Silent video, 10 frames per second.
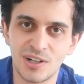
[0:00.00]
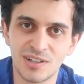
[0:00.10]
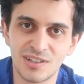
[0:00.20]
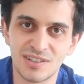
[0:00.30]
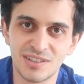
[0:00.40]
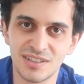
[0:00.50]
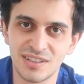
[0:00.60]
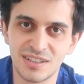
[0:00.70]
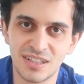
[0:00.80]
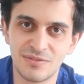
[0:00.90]
are
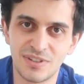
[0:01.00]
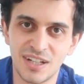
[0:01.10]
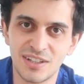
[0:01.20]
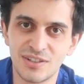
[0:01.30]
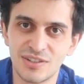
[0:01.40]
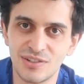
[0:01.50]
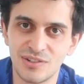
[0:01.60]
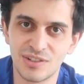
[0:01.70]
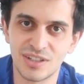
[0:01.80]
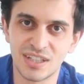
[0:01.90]
the father
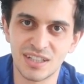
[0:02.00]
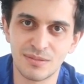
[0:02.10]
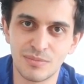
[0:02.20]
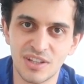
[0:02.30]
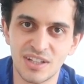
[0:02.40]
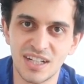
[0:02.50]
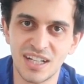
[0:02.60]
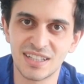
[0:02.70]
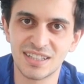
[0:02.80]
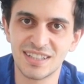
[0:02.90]
or the mother,
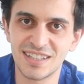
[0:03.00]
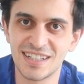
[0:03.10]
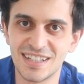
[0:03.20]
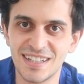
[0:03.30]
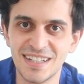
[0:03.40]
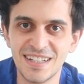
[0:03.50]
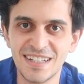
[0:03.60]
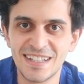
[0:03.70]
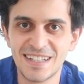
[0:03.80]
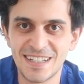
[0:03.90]
and
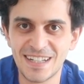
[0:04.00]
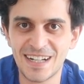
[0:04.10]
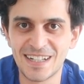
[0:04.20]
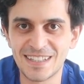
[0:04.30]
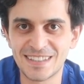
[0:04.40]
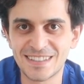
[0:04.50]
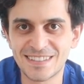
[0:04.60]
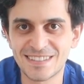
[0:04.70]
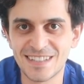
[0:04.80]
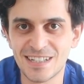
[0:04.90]
yeah, it
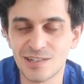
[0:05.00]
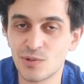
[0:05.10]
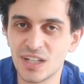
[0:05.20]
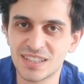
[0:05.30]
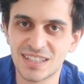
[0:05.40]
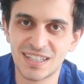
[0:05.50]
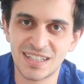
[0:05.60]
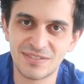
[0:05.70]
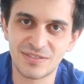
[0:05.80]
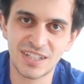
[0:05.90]
is quite
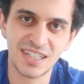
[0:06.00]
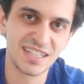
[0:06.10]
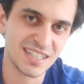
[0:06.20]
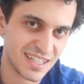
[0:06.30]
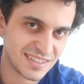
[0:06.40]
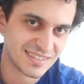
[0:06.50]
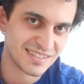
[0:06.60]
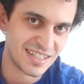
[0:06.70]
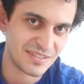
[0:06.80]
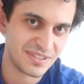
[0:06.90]
a very
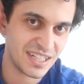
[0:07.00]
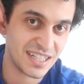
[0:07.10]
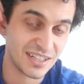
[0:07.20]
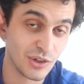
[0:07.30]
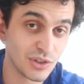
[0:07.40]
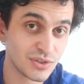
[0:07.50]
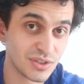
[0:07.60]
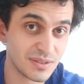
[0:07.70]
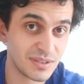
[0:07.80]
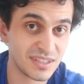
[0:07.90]
nice feeling.
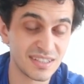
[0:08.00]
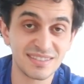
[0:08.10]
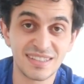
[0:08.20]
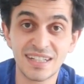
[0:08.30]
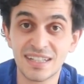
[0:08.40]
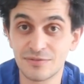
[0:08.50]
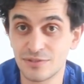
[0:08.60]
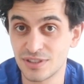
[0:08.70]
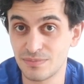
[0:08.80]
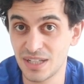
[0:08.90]
Also the singing
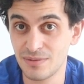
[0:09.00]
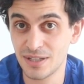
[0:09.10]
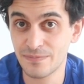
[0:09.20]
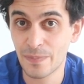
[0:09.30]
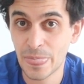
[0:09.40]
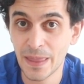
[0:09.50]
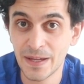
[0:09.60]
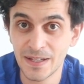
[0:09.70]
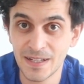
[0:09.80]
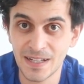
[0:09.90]
for the baby.
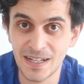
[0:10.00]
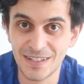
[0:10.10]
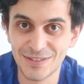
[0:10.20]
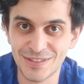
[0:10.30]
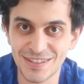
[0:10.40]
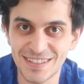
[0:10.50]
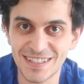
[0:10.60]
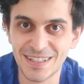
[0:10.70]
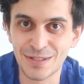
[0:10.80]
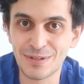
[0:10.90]
You start
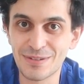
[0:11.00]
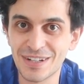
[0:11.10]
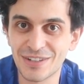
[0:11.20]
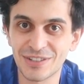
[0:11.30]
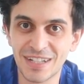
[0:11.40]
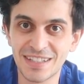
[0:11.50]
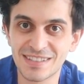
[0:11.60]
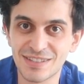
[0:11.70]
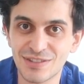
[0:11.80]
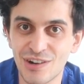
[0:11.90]
seeing that the baby
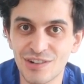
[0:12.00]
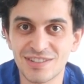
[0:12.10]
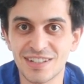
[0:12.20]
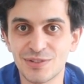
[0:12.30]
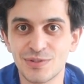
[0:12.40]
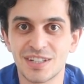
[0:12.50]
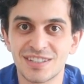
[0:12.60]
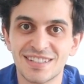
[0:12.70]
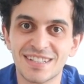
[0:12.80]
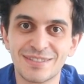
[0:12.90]
recognizes the songs that you
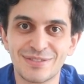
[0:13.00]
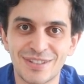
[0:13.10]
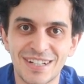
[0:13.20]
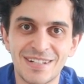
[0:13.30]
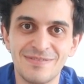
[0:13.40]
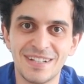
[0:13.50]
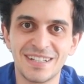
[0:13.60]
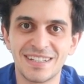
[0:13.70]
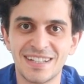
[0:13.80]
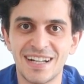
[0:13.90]
were singing for him
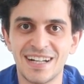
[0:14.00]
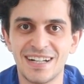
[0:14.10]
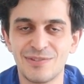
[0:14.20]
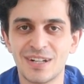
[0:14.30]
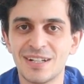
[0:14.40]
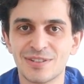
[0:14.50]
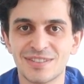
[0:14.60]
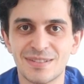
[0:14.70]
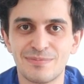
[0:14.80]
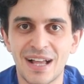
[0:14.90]
when he
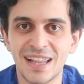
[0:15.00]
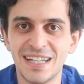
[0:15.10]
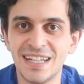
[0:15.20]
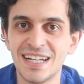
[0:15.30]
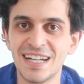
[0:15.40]
was in the belly,